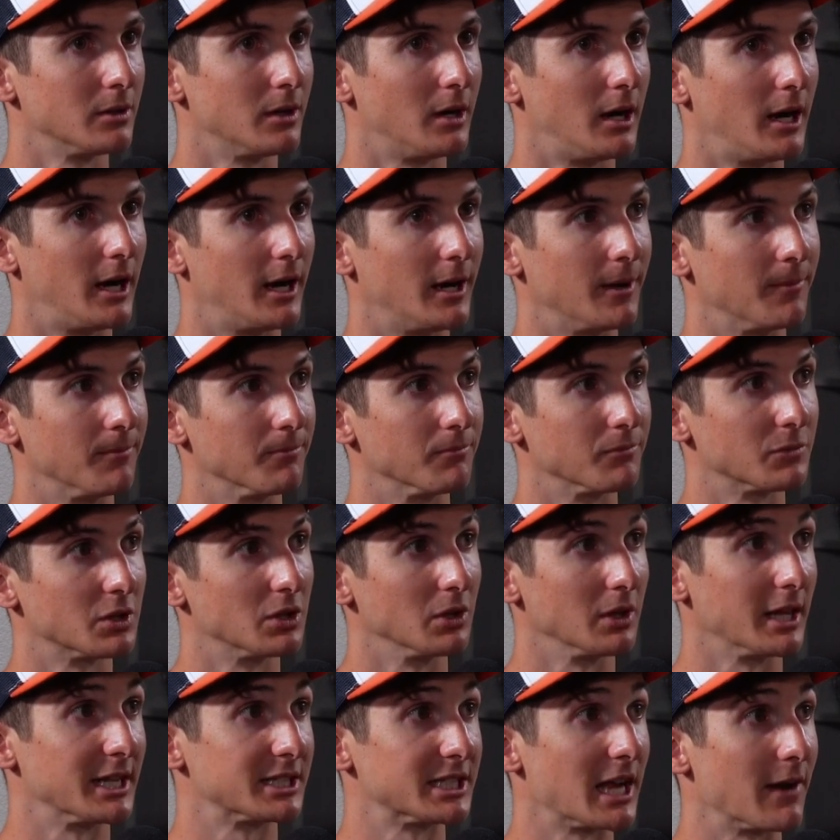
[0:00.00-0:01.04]
the
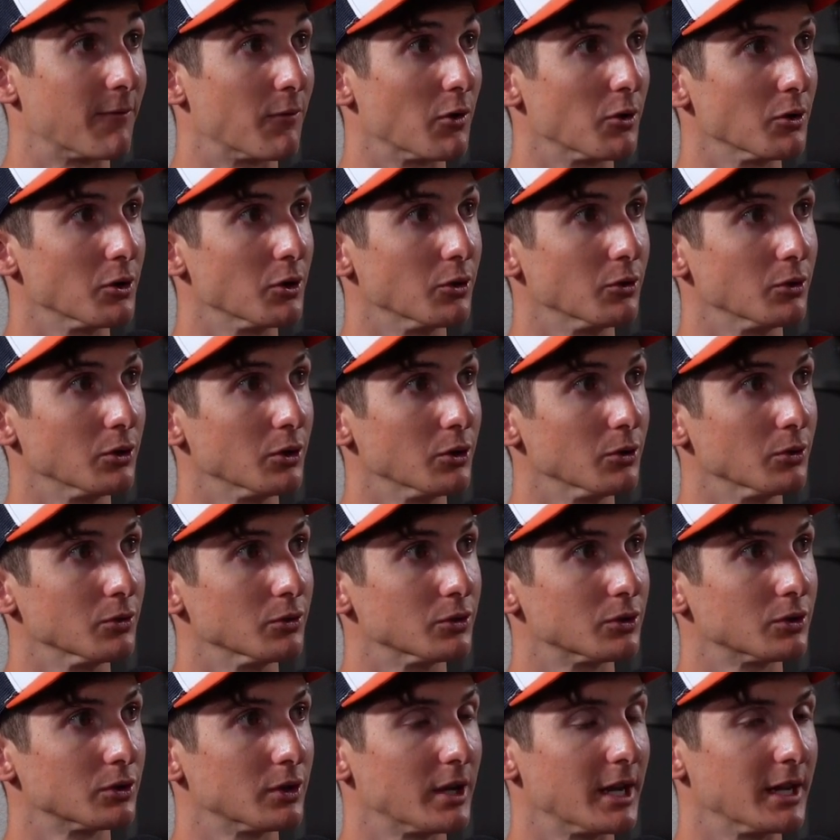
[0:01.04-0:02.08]
less effort you
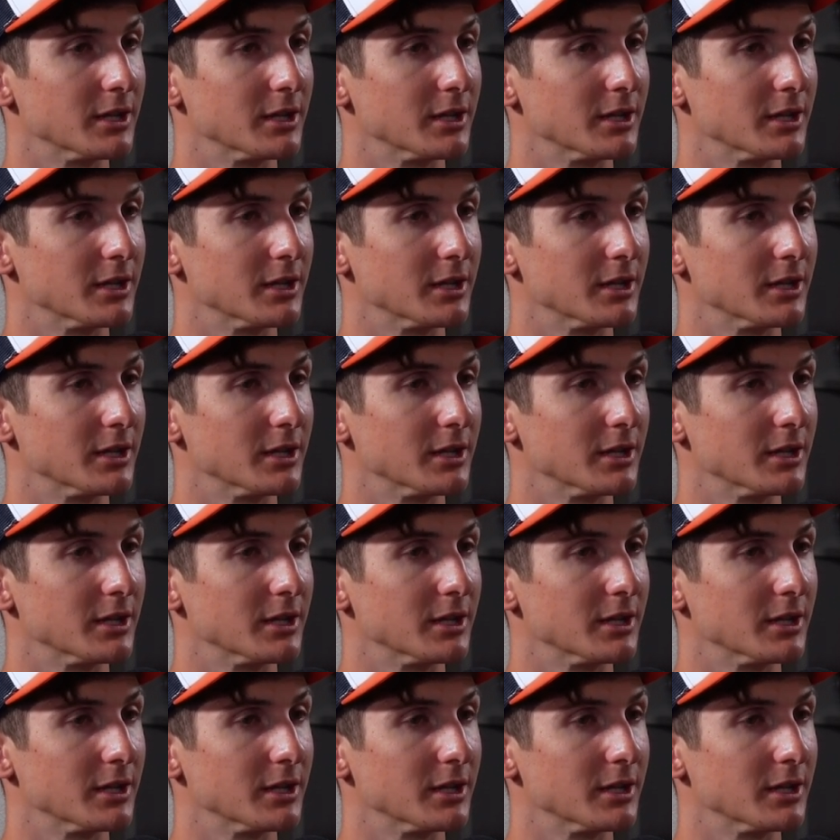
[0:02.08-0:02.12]
use.